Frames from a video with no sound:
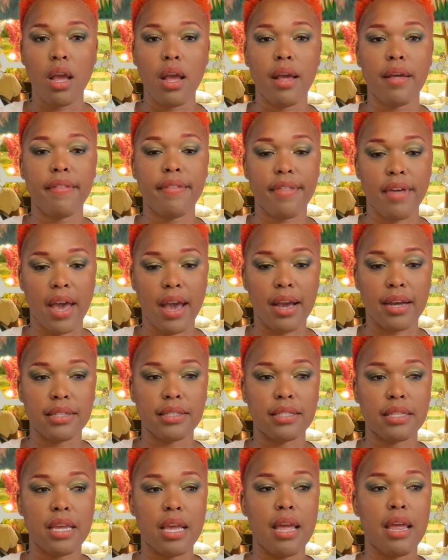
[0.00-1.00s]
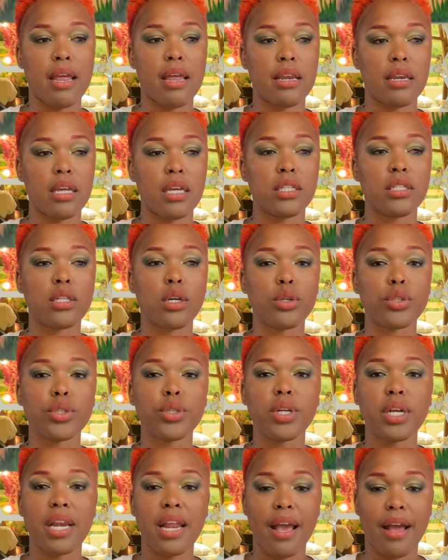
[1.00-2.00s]
that, and it's also
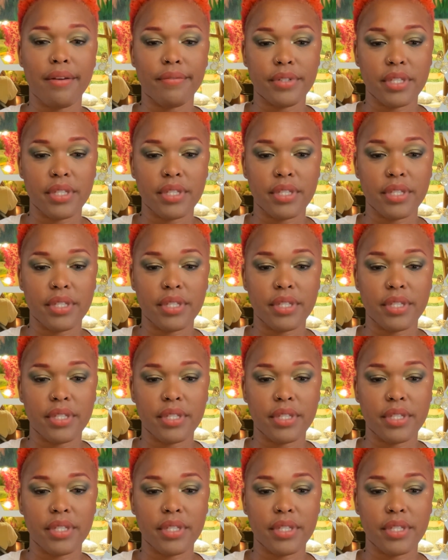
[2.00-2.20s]
gonna have